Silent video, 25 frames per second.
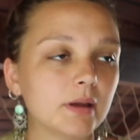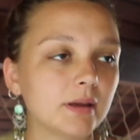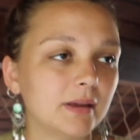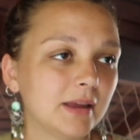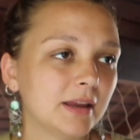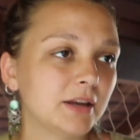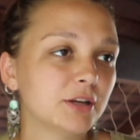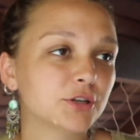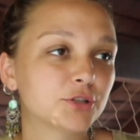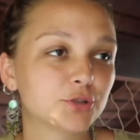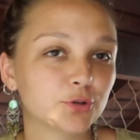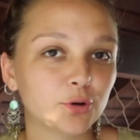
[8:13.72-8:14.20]

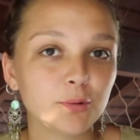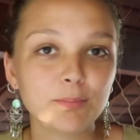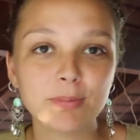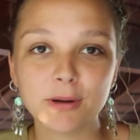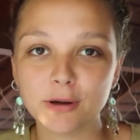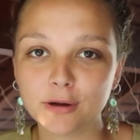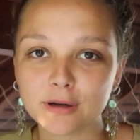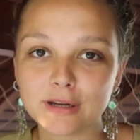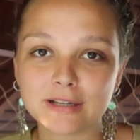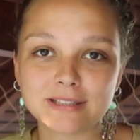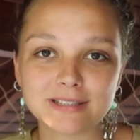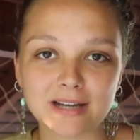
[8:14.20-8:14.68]
a short
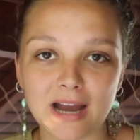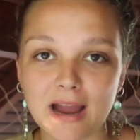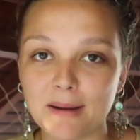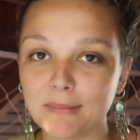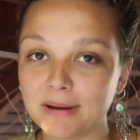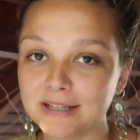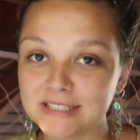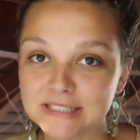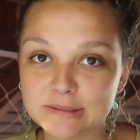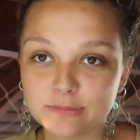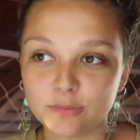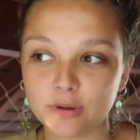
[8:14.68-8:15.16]
period of time.
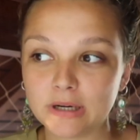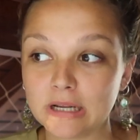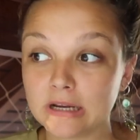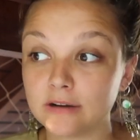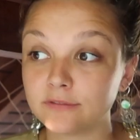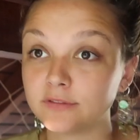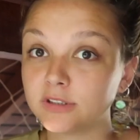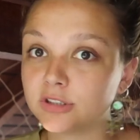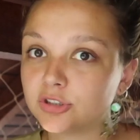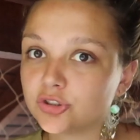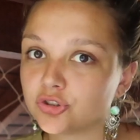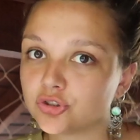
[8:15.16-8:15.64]
I didn't want to
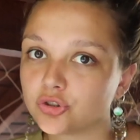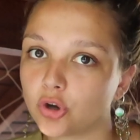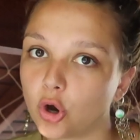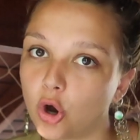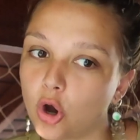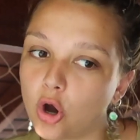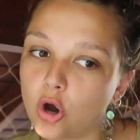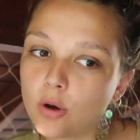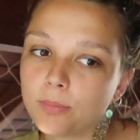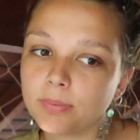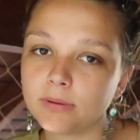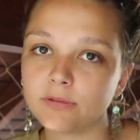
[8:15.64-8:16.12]
have to
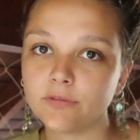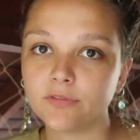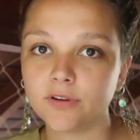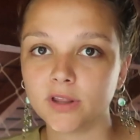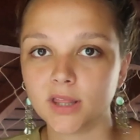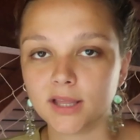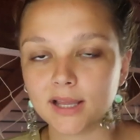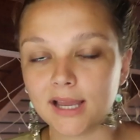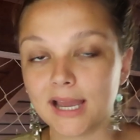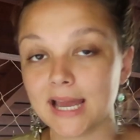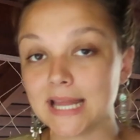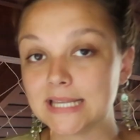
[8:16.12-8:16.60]
stop and feel
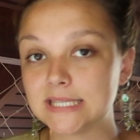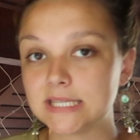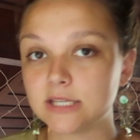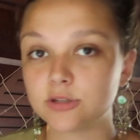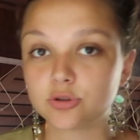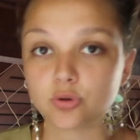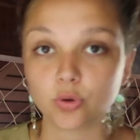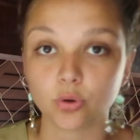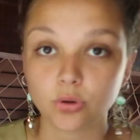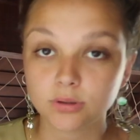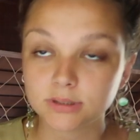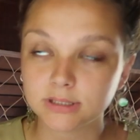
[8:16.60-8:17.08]
like I had to
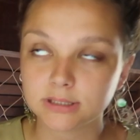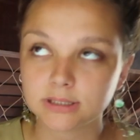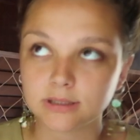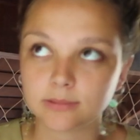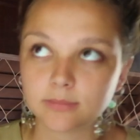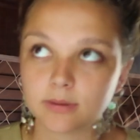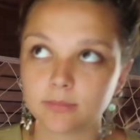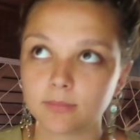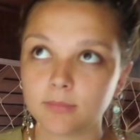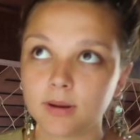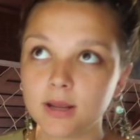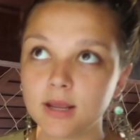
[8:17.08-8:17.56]
talk to
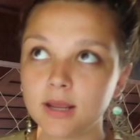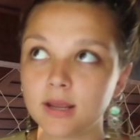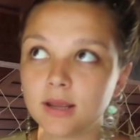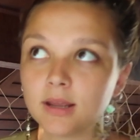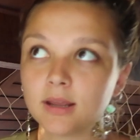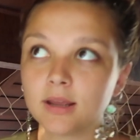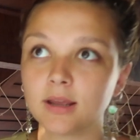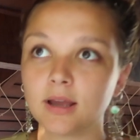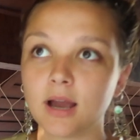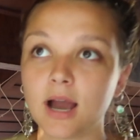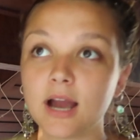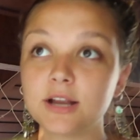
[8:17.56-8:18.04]
them, and
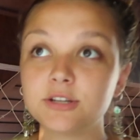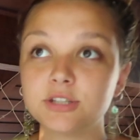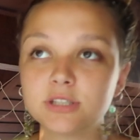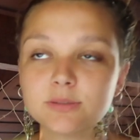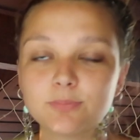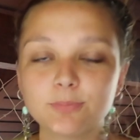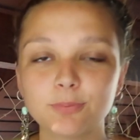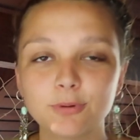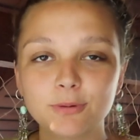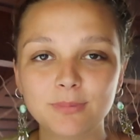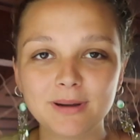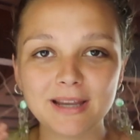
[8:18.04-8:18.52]
I
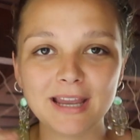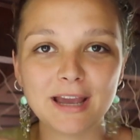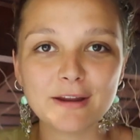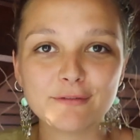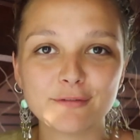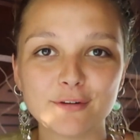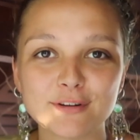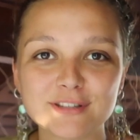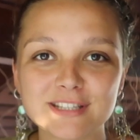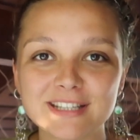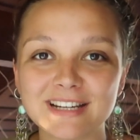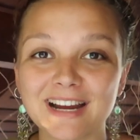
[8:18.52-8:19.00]
just put my
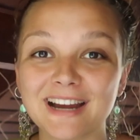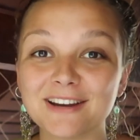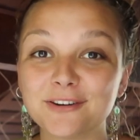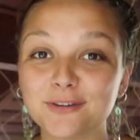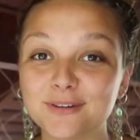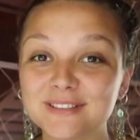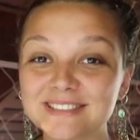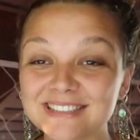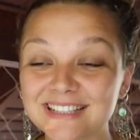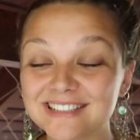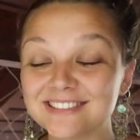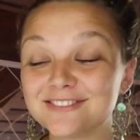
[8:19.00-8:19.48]
headphones in. I
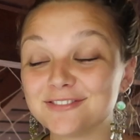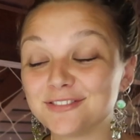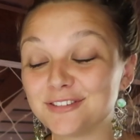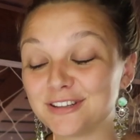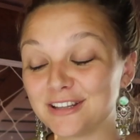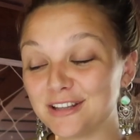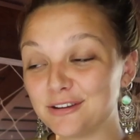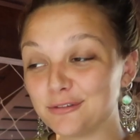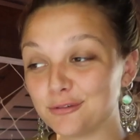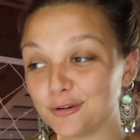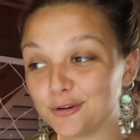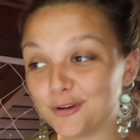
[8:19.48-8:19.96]
know it sounds
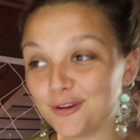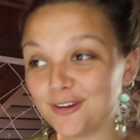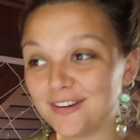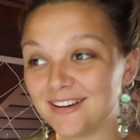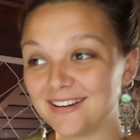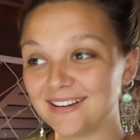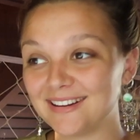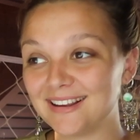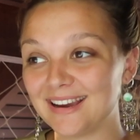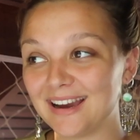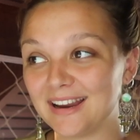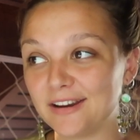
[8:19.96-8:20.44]
really rude
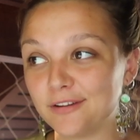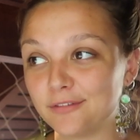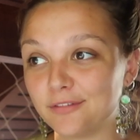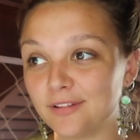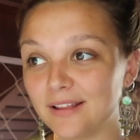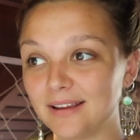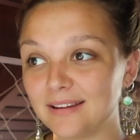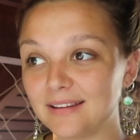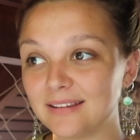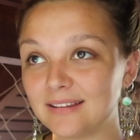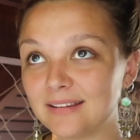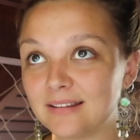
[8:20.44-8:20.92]
and kind of
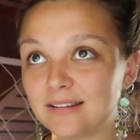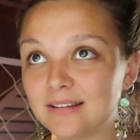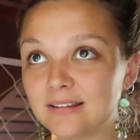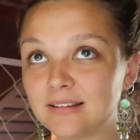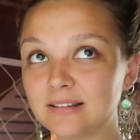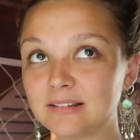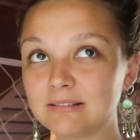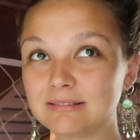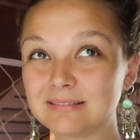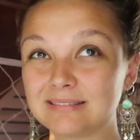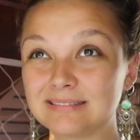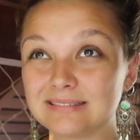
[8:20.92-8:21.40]
like,
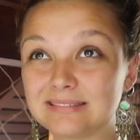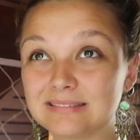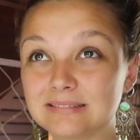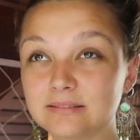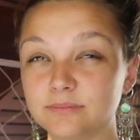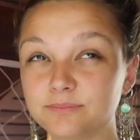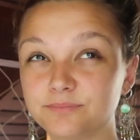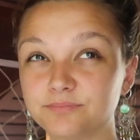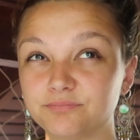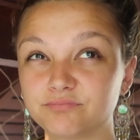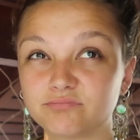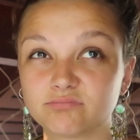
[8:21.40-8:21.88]

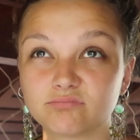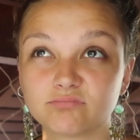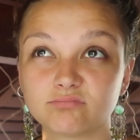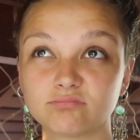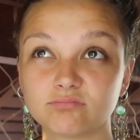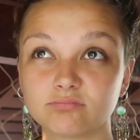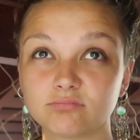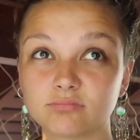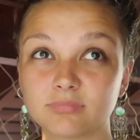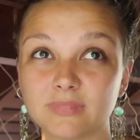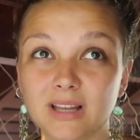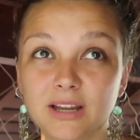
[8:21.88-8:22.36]

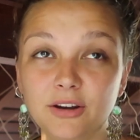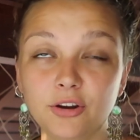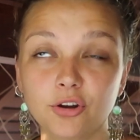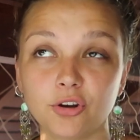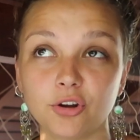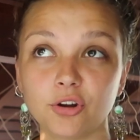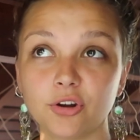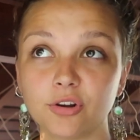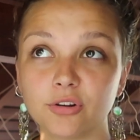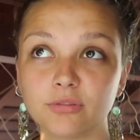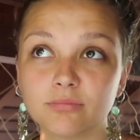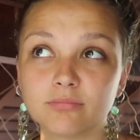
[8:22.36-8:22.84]
I don't
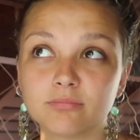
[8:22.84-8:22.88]
know,